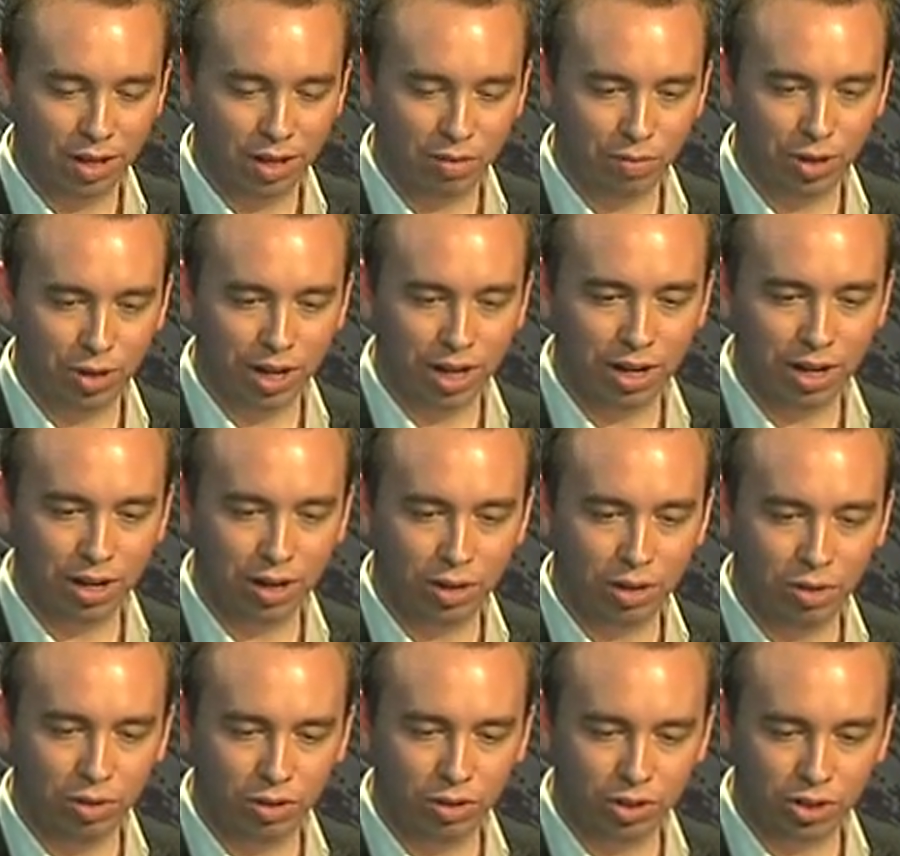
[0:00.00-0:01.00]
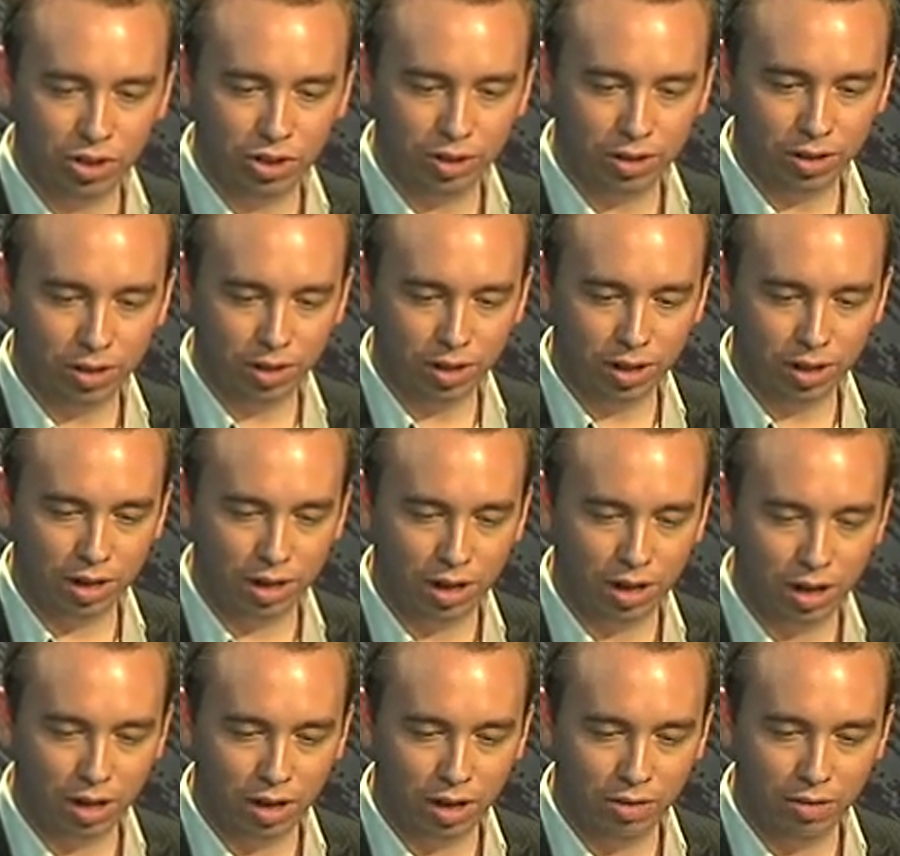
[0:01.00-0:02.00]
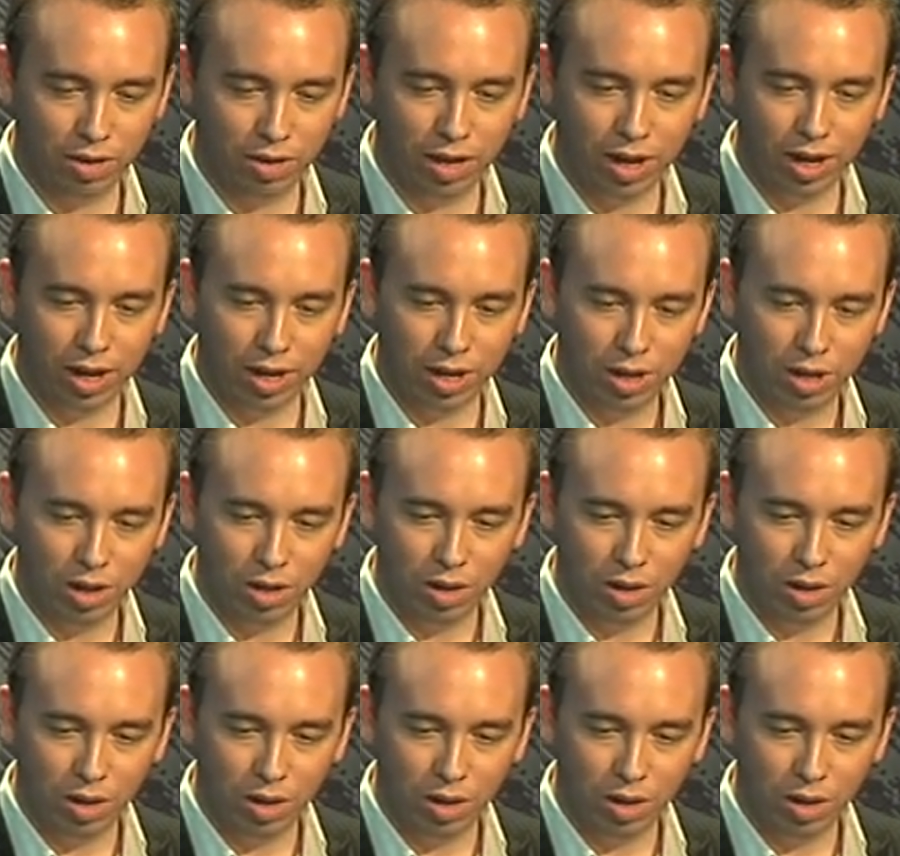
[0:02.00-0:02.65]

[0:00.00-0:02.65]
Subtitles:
If we click Launch and close that,